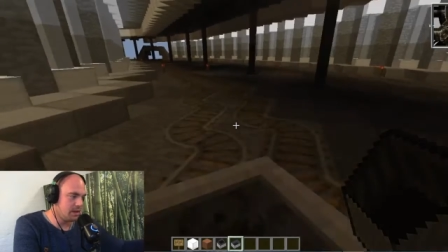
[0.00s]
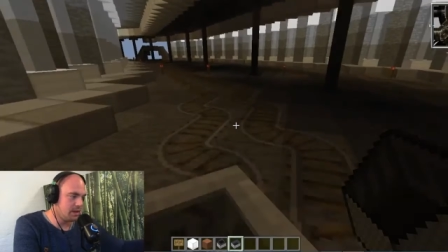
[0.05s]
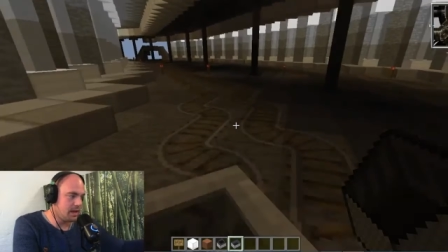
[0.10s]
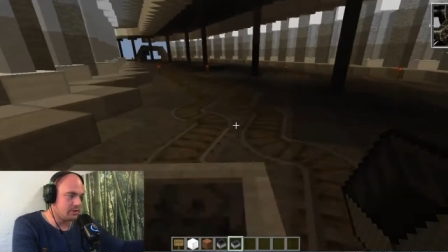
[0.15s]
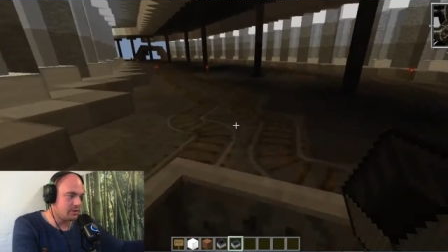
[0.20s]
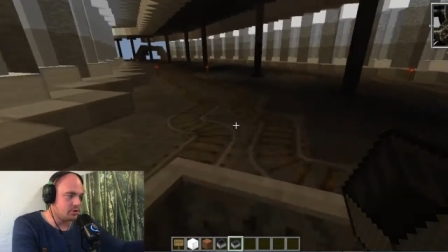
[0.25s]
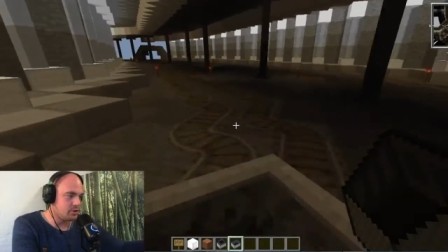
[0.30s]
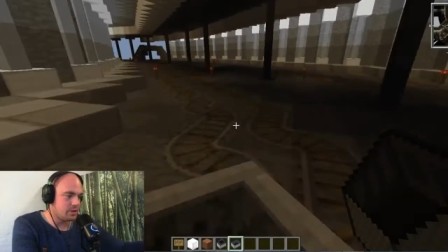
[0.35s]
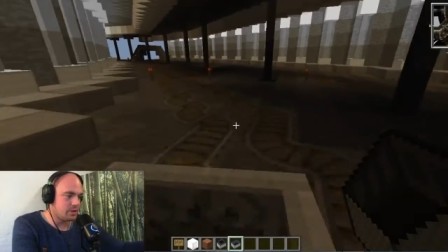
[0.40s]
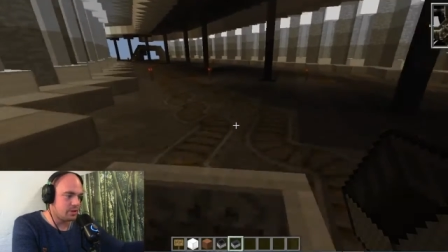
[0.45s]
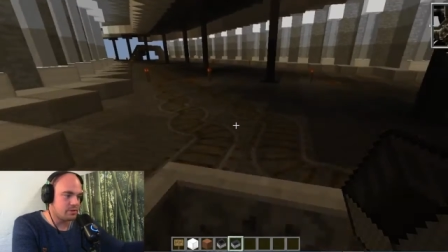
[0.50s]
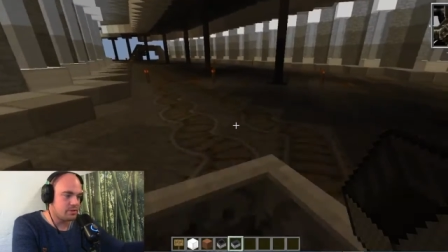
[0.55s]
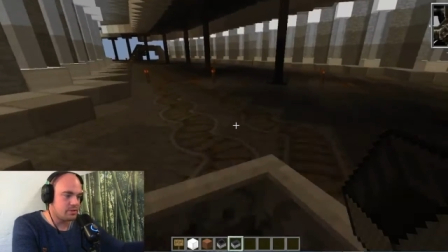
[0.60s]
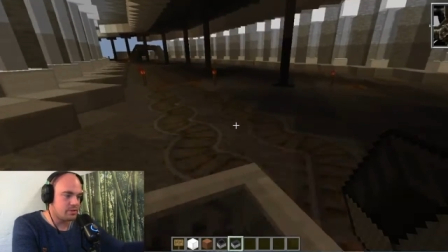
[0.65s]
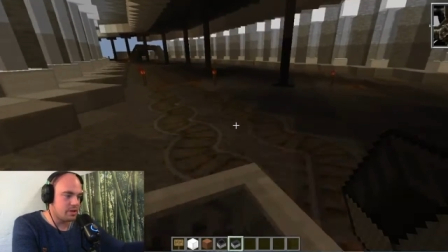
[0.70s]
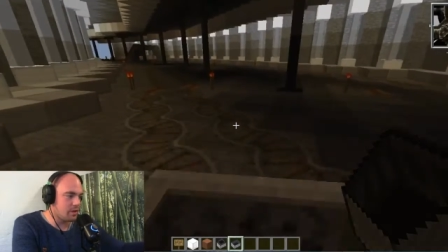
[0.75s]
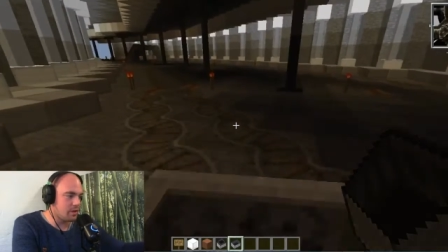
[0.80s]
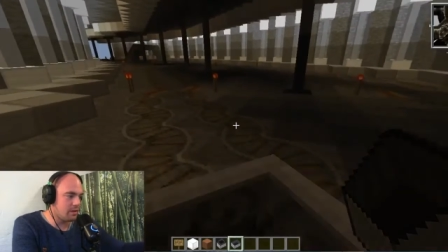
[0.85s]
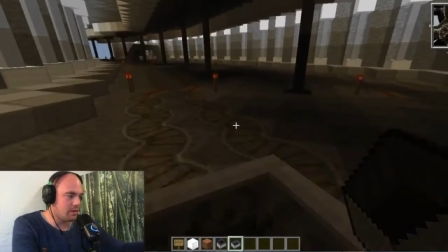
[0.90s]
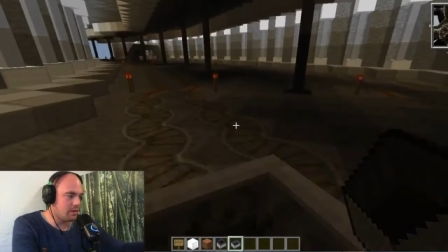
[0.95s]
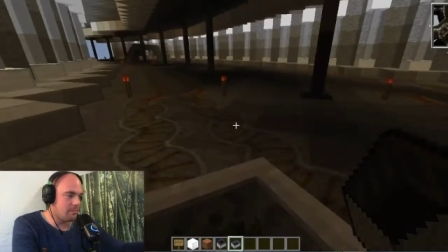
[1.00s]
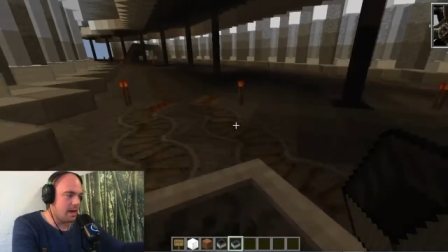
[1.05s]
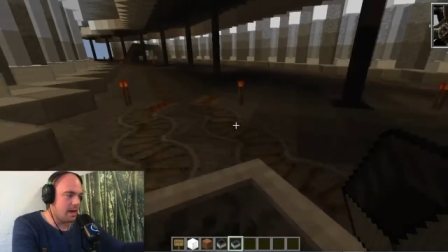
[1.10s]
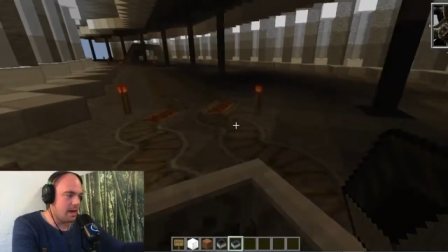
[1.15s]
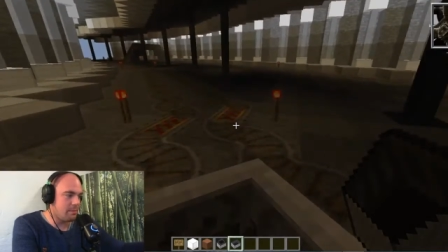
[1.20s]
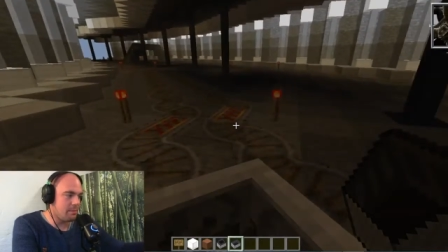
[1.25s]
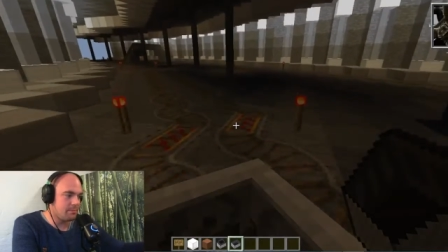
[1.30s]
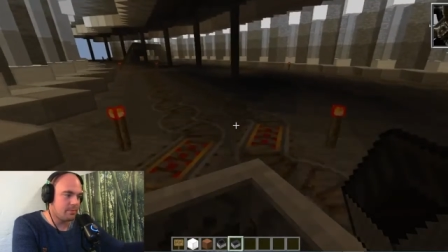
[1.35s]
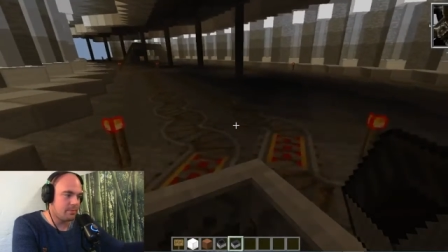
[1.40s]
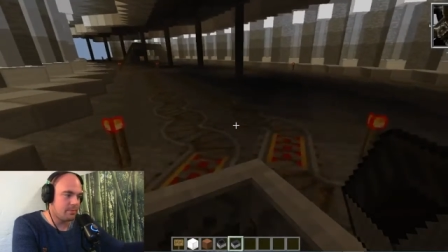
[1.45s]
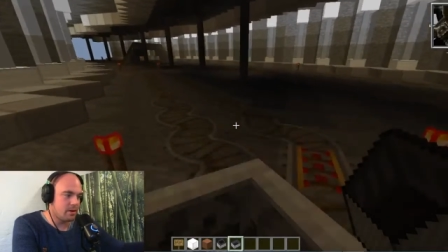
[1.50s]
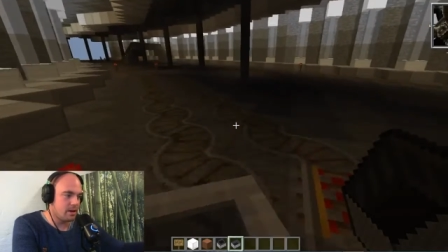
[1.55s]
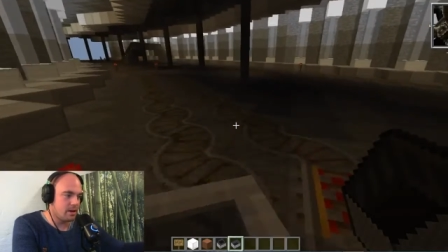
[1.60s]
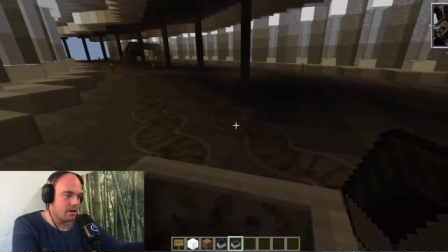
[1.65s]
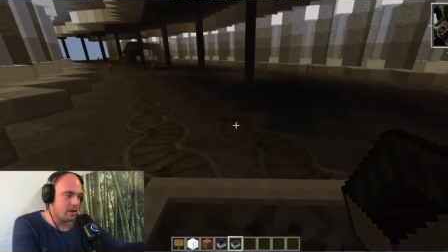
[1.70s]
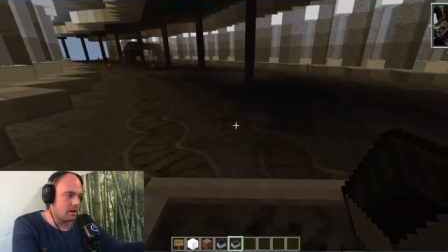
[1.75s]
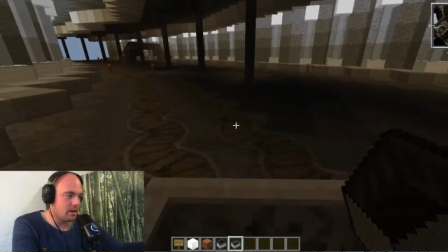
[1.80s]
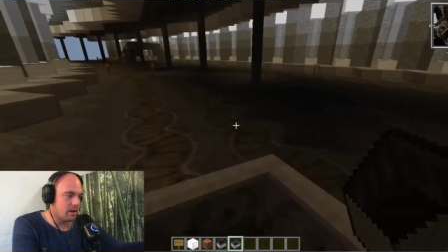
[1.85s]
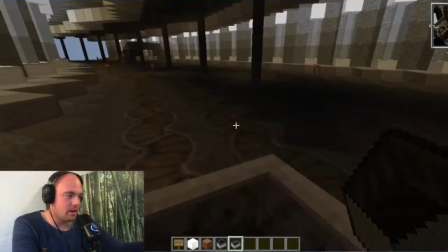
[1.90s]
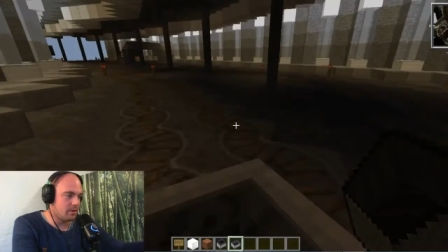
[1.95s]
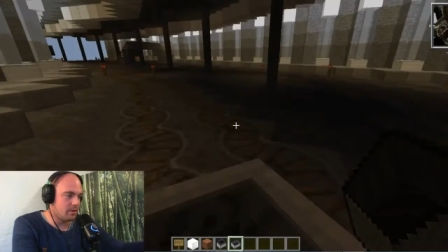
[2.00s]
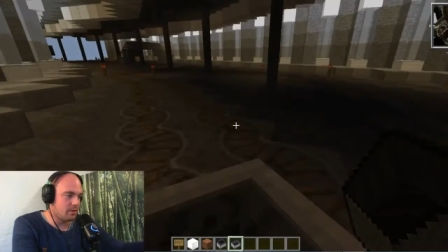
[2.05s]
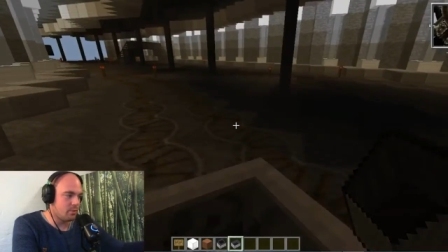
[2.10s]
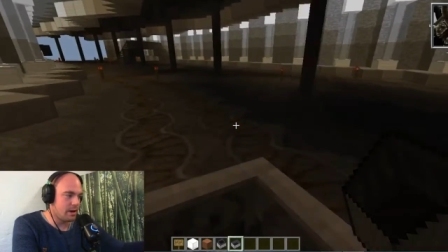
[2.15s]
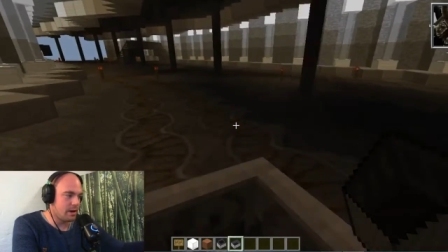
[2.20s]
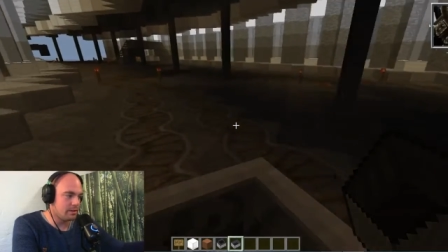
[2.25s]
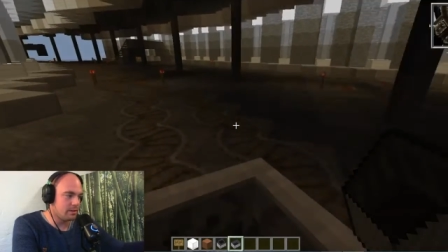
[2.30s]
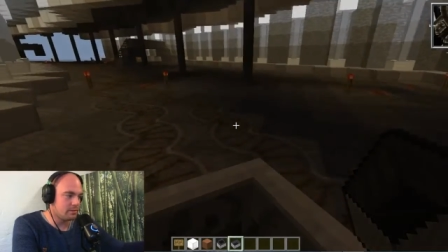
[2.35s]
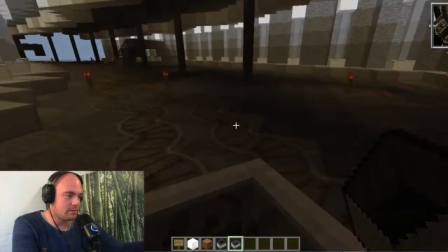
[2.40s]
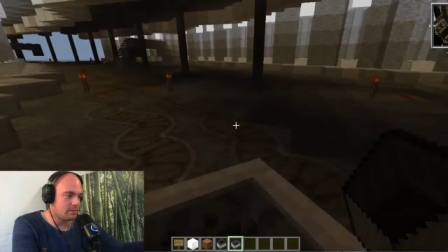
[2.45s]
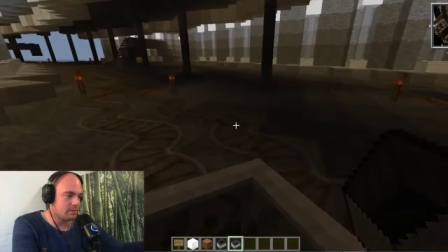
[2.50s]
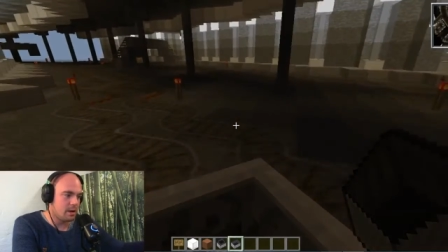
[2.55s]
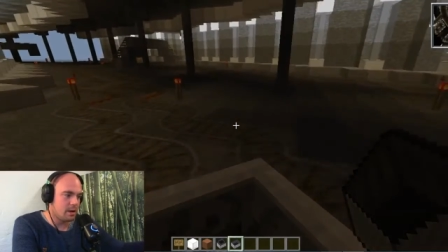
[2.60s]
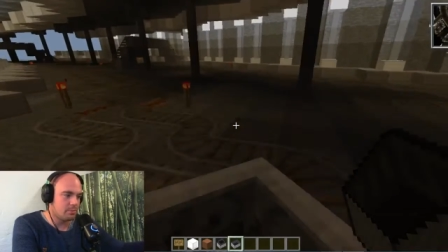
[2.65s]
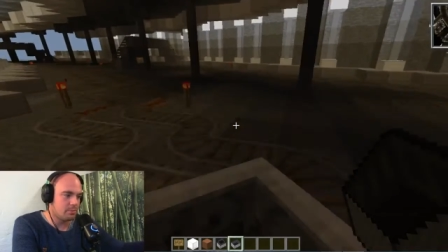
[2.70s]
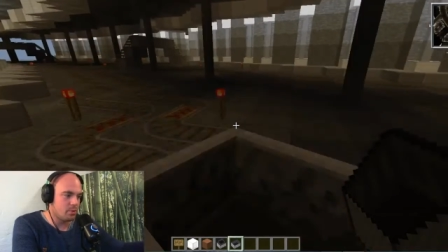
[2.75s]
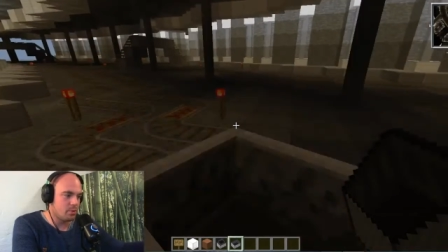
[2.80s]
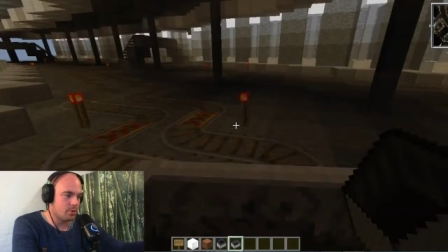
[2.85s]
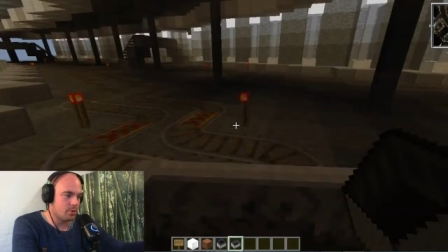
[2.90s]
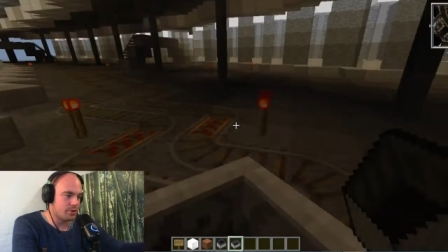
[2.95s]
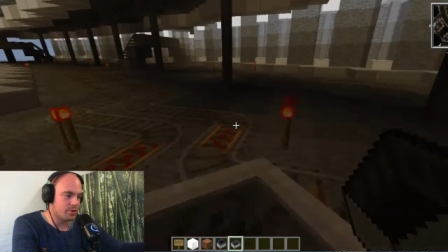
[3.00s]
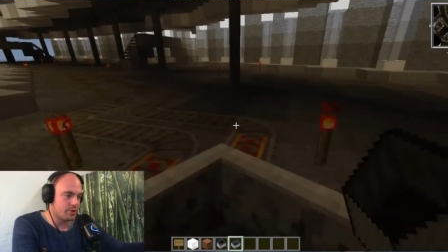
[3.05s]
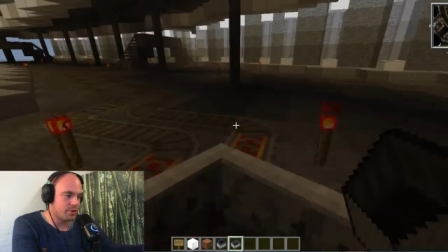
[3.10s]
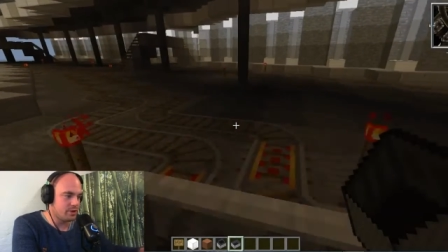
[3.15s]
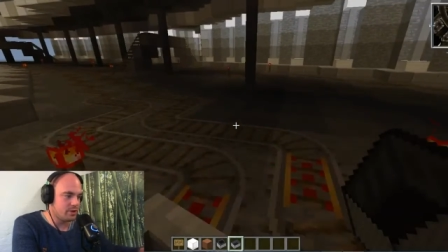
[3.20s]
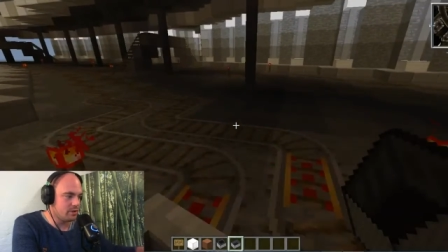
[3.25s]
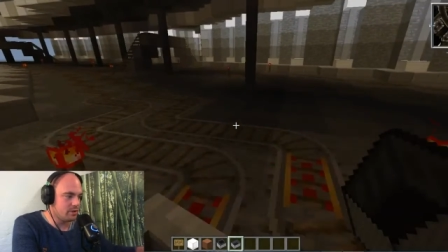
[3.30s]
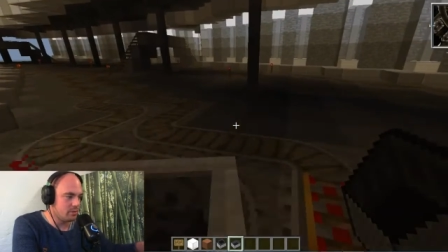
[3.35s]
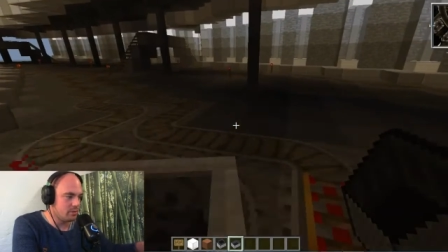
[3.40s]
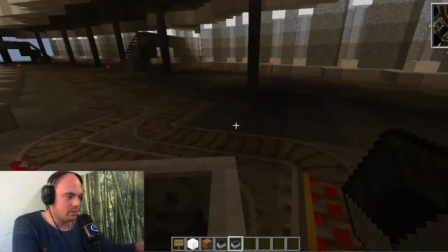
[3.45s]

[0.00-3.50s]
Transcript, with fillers: As you can see on the map, uh, on the right top corner,